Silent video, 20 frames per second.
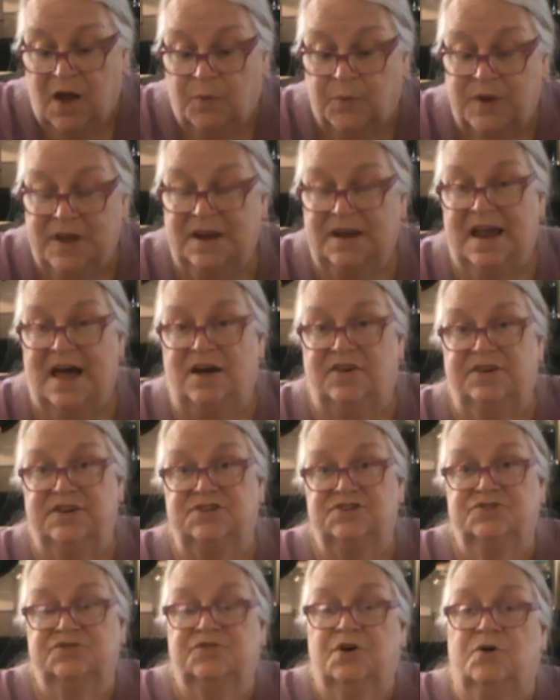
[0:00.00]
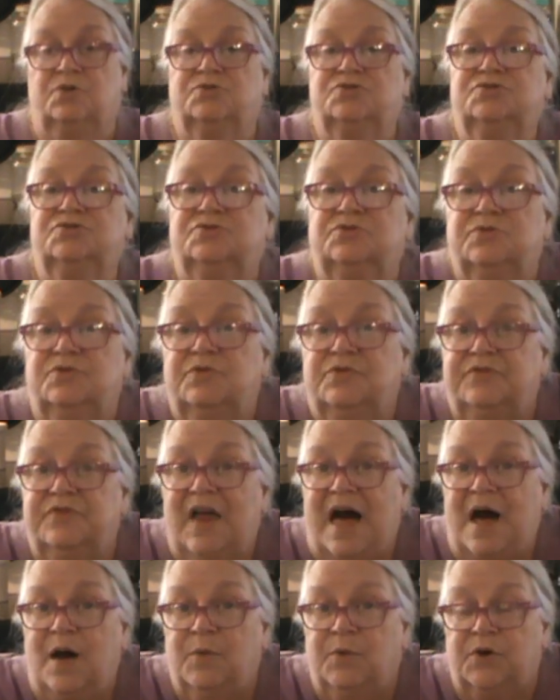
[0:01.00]
we allowed it to go to
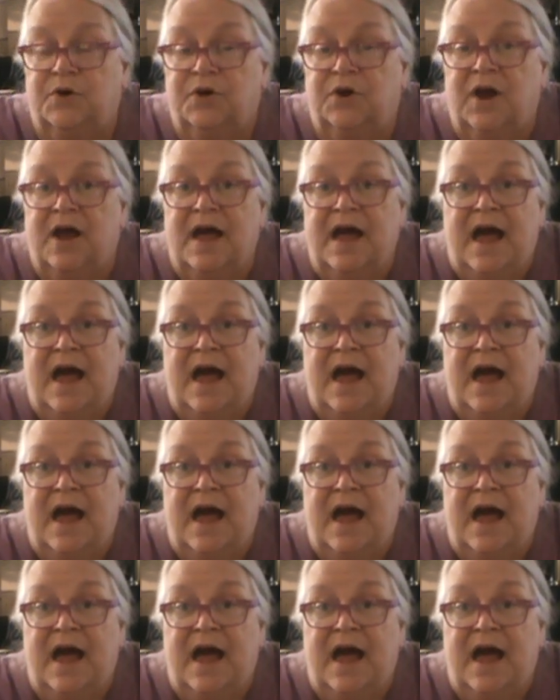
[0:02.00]
flower,